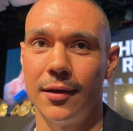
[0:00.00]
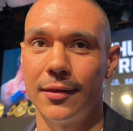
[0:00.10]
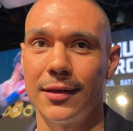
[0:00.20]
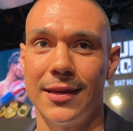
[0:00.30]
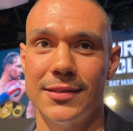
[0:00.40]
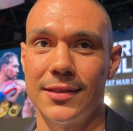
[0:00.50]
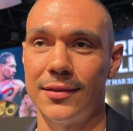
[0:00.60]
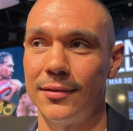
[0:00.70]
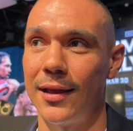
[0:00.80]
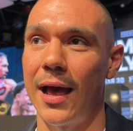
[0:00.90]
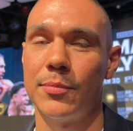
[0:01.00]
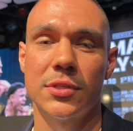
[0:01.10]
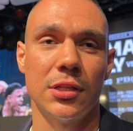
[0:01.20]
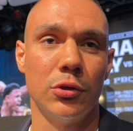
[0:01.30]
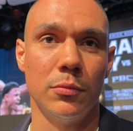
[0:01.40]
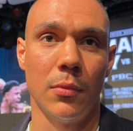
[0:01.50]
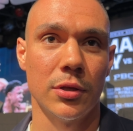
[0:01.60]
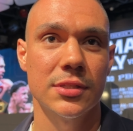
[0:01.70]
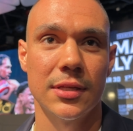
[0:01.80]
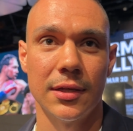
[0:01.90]
I think he's an absolute
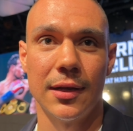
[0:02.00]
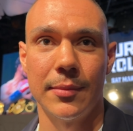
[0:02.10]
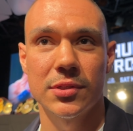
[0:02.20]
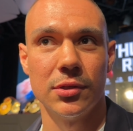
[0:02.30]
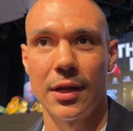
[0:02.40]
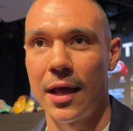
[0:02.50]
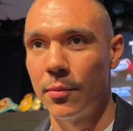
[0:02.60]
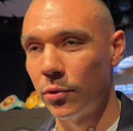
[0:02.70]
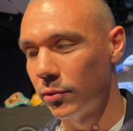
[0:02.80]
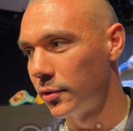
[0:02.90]
monster, absolute animal.